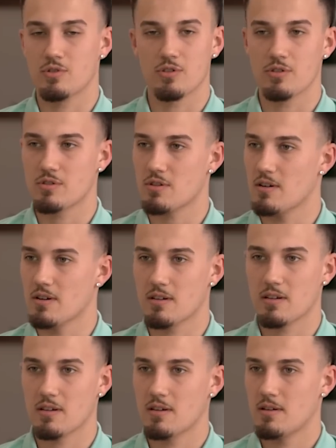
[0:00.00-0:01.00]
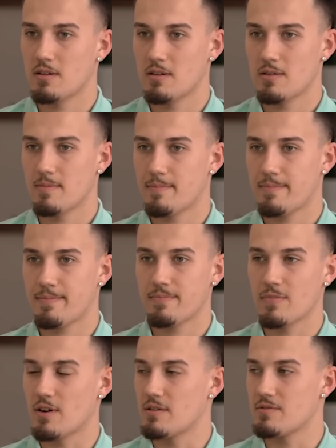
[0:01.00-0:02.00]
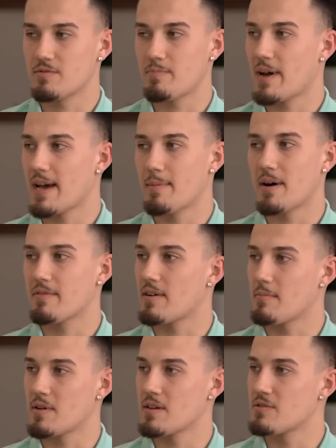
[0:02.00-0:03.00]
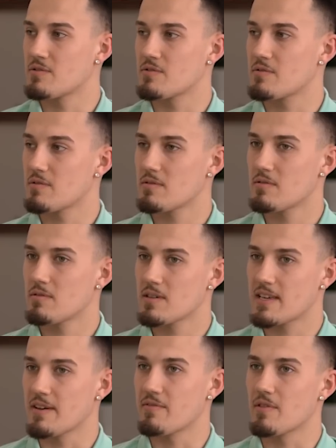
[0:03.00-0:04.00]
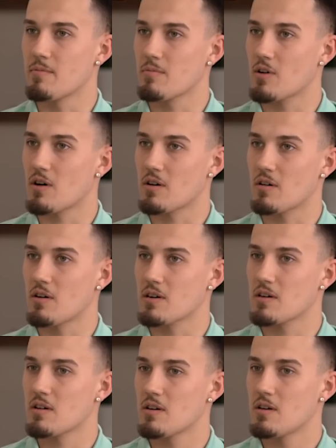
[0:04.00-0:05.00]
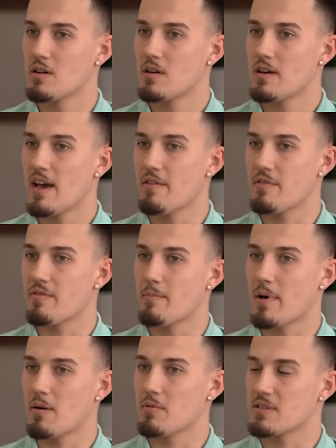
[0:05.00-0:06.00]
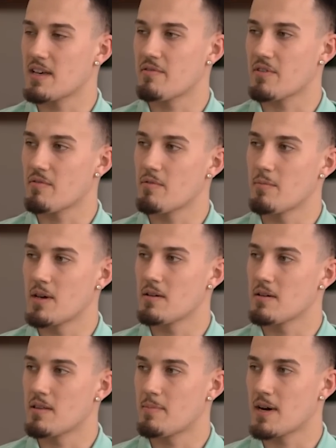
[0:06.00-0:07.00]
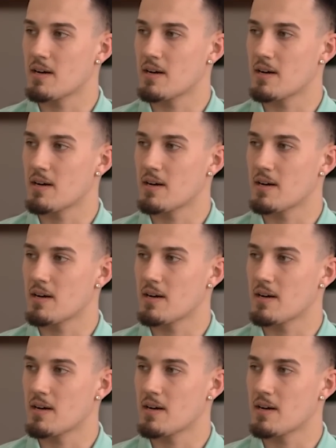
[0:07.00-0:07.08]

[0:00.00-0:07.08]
Is to just like just pay about family and just give them kind of like everything about what they've given me in the